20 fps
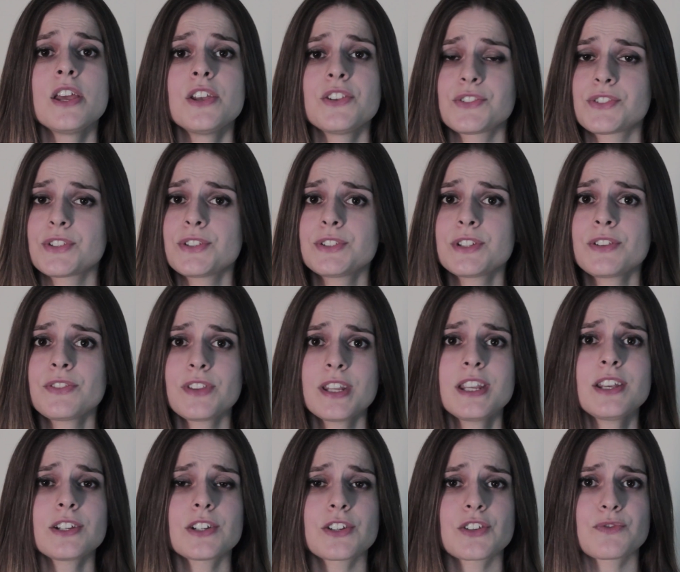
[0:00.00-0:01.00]
Certain
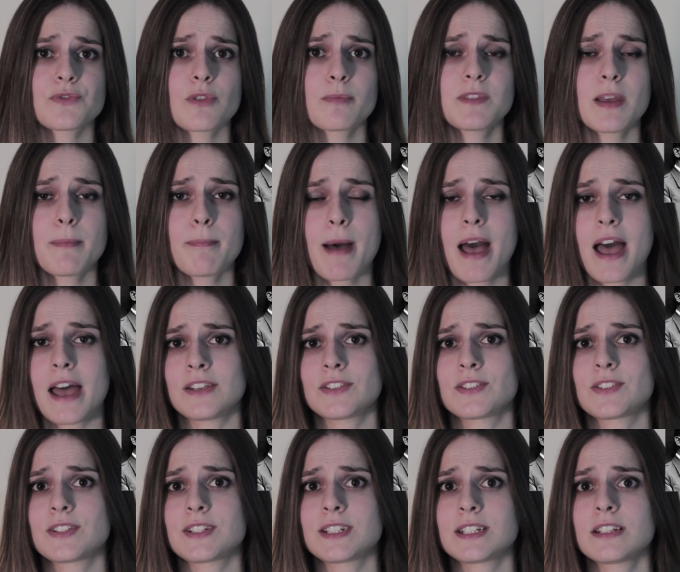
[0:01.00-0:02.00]
thinkers from the
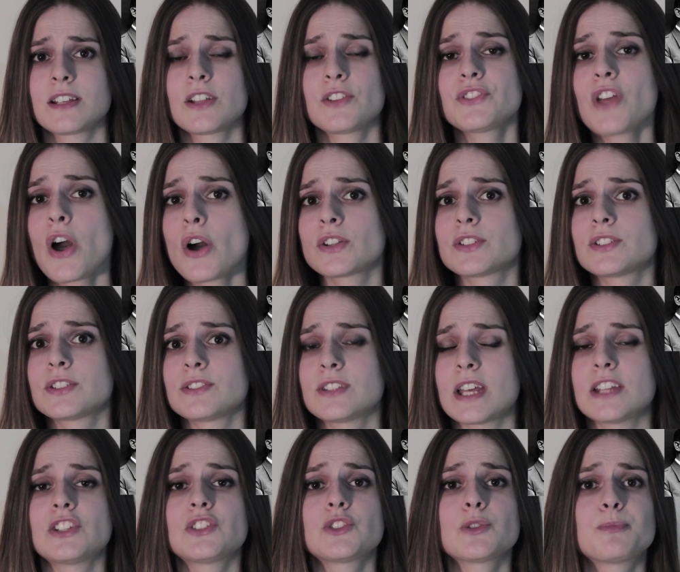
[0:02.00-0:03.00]
past thought
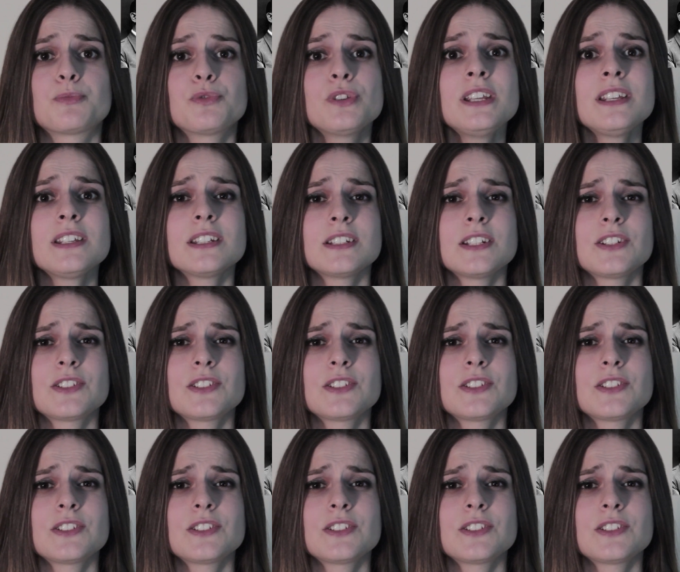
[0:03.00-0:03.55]
that to bring an